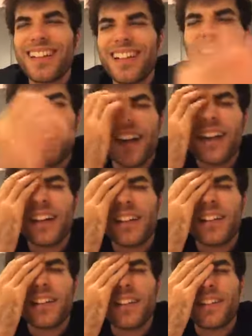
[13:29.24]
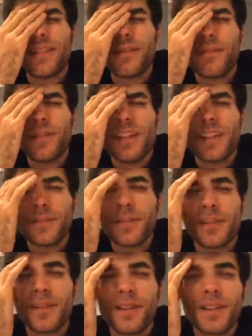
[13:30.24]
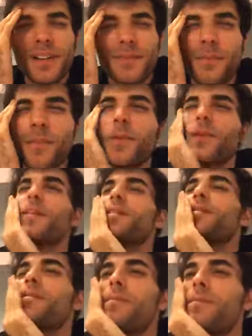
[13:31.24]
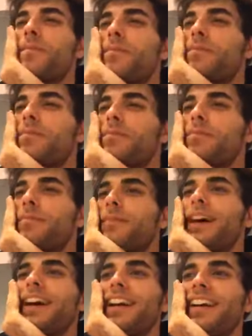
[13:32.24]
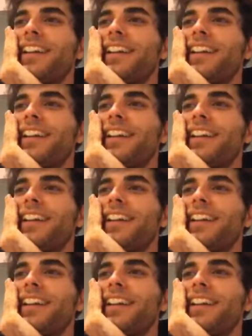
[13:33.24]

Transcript: mi español es muy malo.